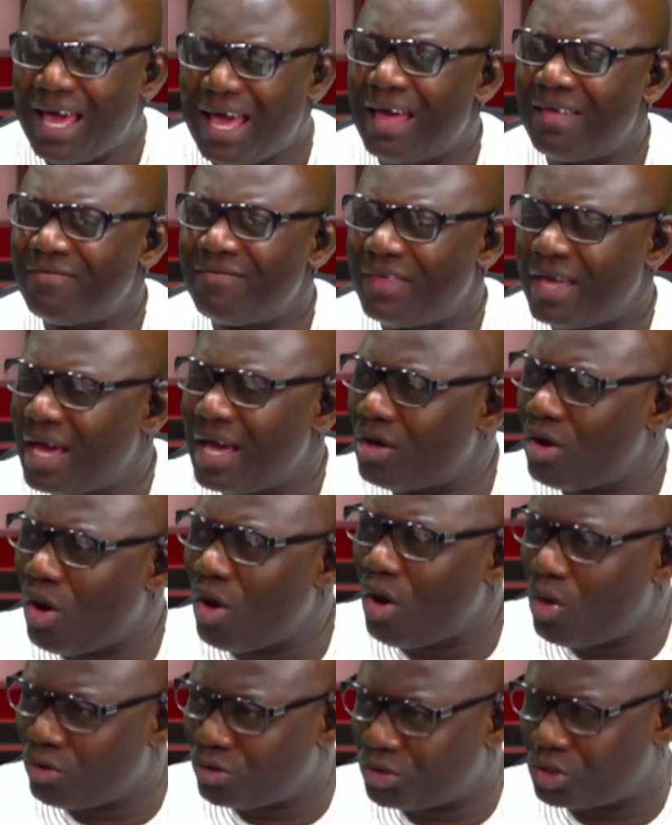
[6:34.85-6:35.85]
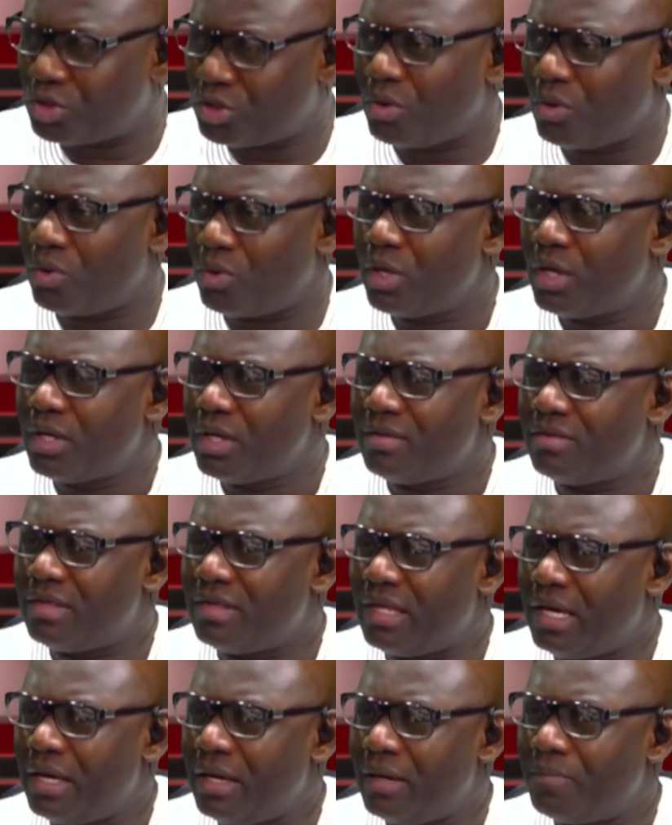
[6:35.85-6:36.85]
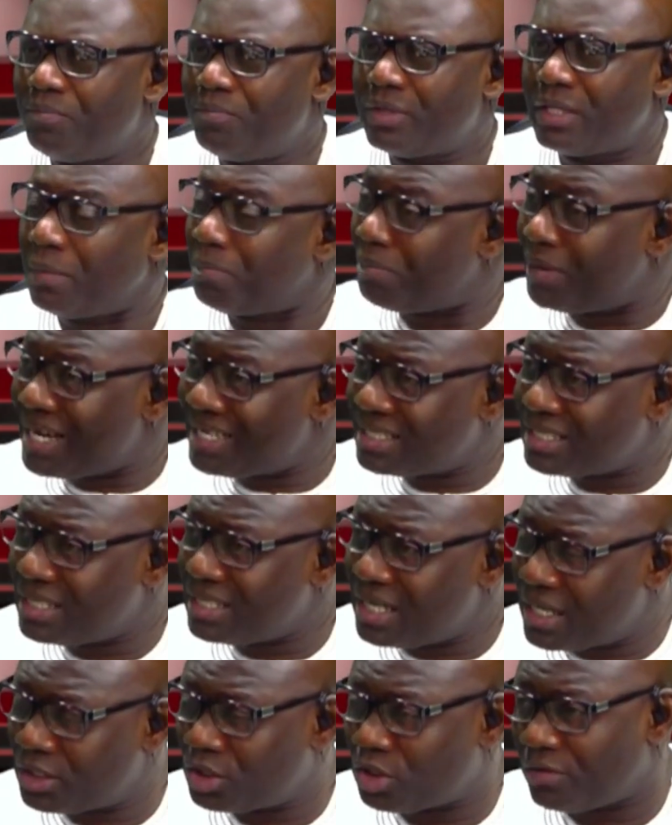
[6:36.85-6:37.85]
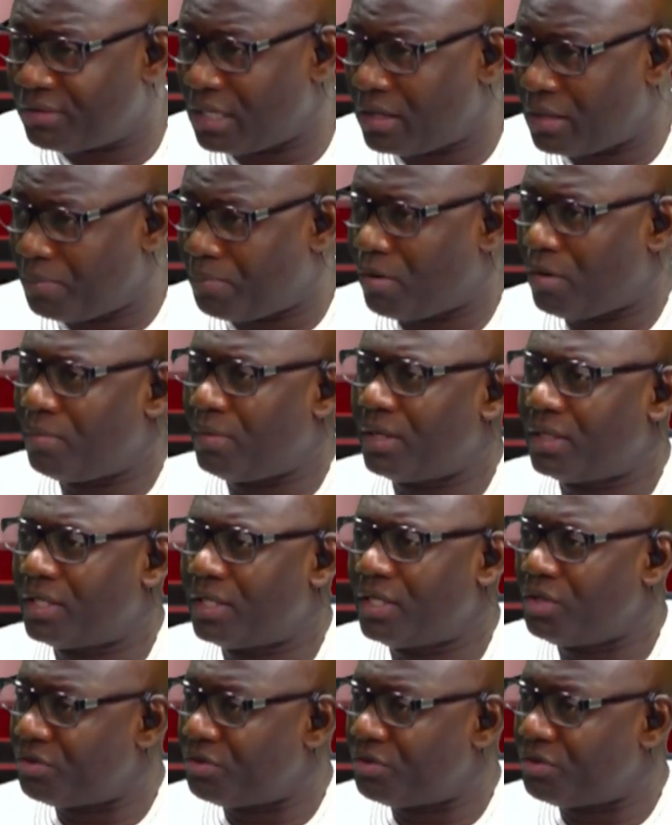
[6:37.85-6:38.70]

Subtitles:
And then also the president of the republic,